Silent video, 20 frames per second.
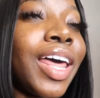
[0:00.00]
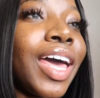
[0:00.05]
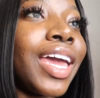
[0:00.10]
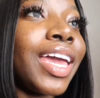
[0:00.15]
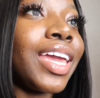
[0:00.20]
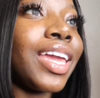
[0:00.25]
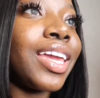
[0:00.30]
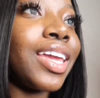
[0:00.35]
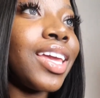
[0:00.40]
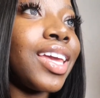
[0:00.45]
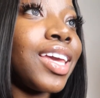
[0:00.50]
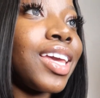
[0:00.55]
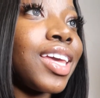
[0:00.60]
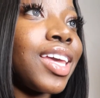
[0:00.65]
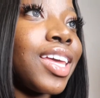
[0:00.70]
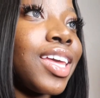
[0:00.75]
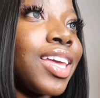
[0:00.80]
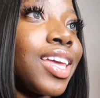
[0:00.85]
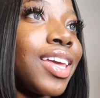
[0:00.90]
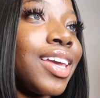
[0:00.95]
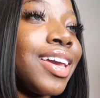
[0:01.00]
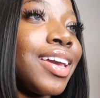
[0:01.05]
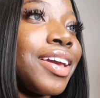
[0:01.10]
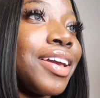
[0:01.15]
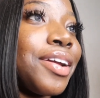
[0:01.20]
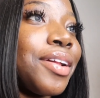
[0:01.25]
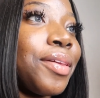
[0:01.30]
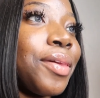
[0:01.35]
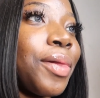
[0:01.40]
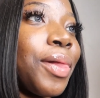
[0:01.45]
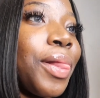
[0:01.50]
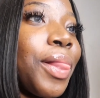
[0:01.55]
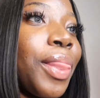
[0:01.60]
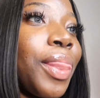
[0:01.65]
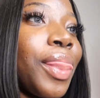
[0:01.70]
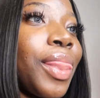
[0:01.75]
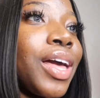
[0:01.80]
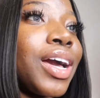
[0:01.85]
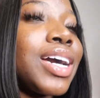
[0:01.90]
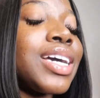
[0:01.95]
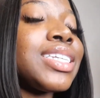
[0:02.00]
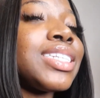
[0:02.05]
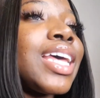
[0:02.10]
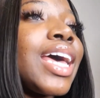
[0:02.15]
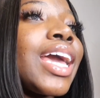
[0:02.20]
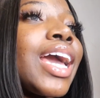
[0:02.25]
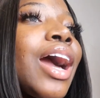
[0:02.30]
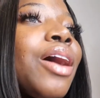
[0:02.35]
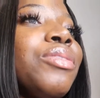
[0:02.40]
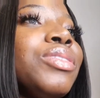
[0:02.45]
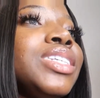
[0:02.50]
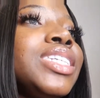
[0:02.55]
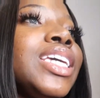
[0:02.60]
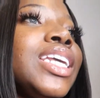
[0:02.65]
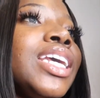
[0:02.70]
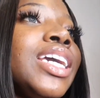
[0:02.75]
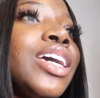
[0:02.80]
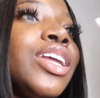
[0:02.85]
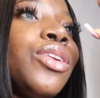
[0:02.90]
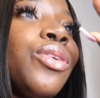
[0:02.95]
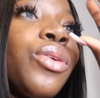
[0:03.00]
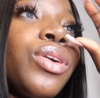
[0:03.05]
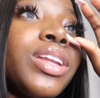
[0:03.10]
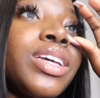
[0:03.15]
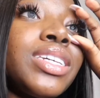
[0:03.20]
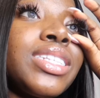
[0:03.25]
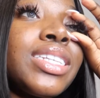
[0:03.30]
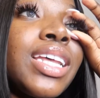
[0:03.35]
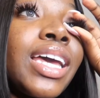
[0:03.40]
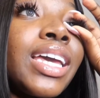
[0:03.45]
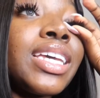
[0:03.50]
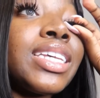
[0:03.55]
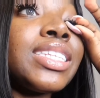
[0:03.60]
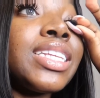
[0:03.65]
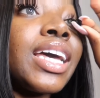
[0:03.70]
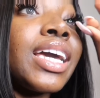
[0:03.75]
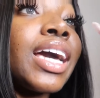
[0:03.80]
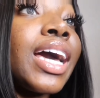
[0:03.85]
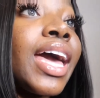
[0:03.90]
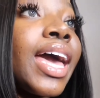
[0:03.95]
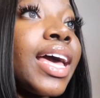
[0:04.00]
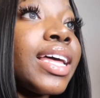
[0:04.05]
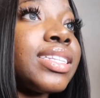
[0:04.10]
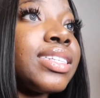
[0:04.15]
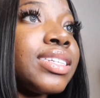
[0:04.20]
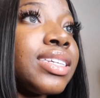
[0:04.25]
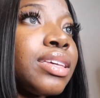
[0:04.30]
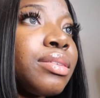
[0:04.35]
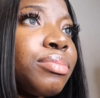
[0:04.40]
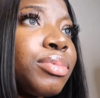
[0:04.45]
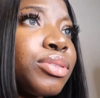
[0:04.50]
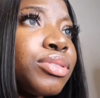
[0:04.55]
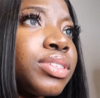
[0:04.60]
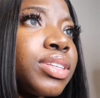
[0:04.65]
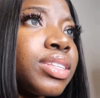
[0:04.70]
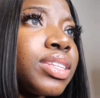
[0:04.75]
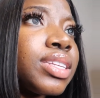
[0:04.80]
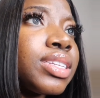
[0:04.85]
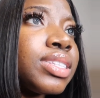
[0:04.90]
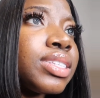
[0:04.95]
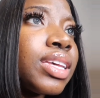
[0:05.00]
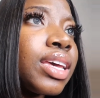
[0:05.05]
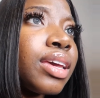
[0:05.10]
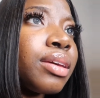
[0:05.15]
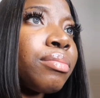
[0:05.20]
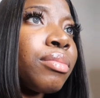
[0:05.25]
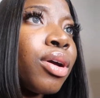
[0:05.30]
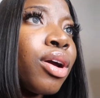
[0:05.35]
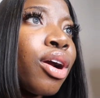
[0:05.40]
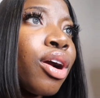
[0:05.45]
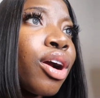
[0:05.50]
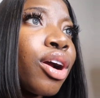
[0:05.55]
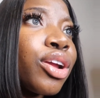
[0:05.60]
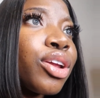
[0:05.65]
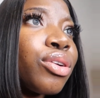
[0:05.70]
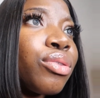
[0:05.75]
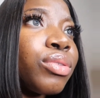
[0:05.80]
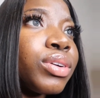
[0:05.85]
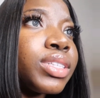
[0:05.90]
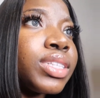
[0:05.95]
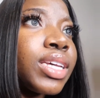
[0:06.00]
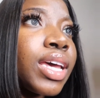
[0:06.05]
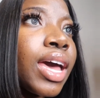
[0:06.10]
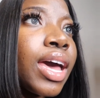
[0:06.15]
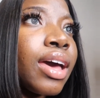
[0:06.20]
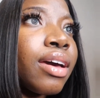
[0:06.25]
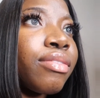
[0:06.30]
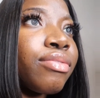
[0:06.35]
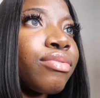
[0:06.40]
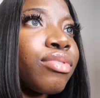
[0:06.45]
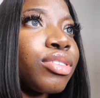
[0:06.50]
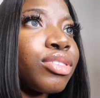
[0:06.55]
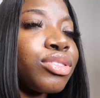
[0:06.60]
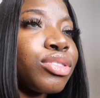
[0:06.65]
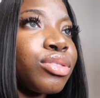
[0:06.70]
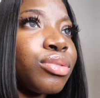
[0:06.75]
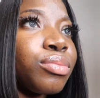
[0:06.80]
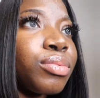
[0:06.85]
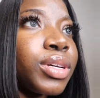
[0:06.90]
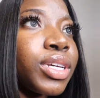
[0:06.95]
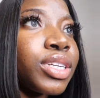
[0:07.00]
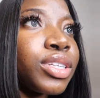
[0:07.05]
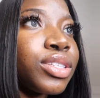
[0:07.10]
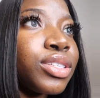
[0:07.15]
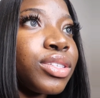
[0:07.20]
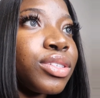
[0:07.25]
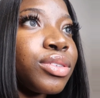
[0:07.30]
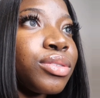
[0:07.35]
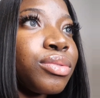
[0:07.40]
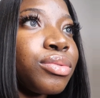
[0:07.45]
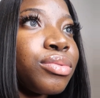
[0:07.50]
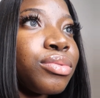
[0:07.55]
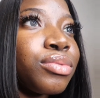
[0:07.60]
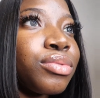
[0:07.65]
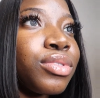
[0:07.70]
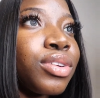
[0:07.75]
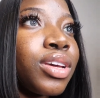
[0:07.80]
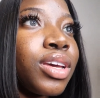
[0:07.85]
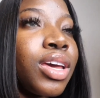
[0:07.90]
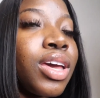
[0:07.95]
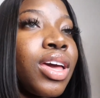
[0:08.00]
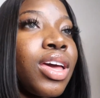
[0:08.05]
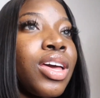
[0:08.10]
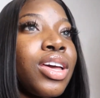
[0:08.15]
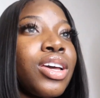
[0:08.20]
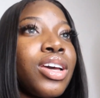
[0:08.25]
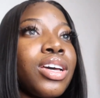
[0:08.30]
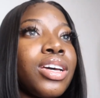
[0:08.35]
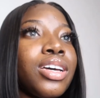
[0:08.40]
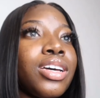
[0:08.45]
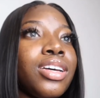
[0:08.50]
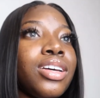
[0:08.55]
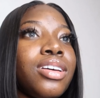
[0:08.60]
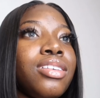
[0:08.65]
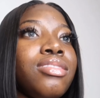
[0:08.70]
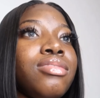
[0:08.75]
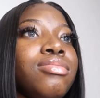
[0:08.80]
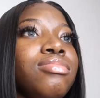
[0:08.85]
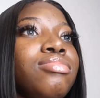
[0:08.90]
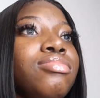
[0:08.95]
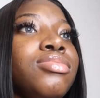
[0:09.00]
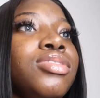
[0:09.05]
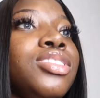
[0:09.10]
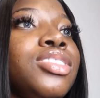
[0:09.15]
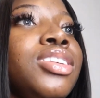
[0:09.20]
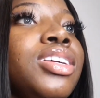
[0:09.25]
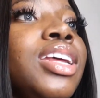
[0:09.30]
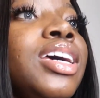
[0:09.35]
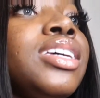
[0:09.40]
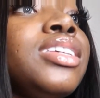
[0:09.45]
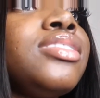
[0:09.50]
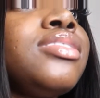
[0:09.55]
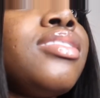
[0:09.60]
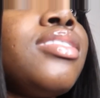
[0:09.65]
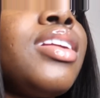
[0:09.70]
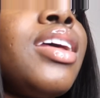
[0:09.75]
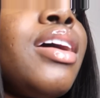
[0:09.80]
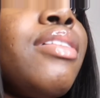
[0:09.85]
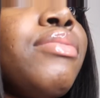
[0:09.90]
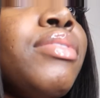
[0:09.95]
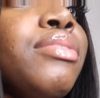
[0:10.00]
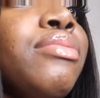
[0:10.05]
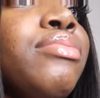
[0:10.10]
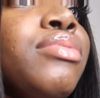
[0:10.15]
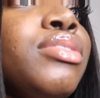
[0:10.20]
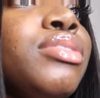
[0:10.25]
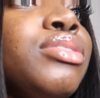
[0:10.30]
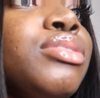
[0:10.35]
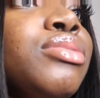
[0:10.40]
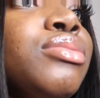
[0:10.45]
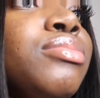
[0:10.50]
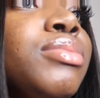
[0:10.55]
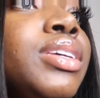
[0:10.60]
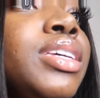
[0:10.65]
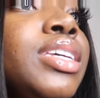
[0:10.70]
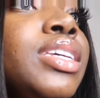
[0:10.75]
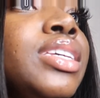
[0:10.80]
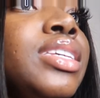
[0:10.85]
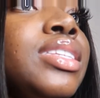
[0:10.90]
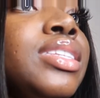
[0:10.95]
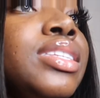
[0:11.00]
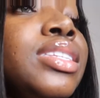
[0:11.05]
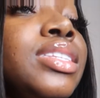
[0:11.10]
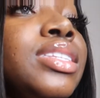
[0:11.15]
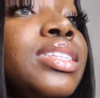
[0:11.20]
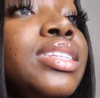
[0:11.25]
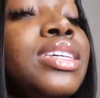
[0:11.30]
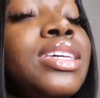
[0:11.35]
Like, because like I was getting annoyed, because like it's like I had to keep using the same, are you going to have frontal wig soon? Oh, should I start having frontal wigs?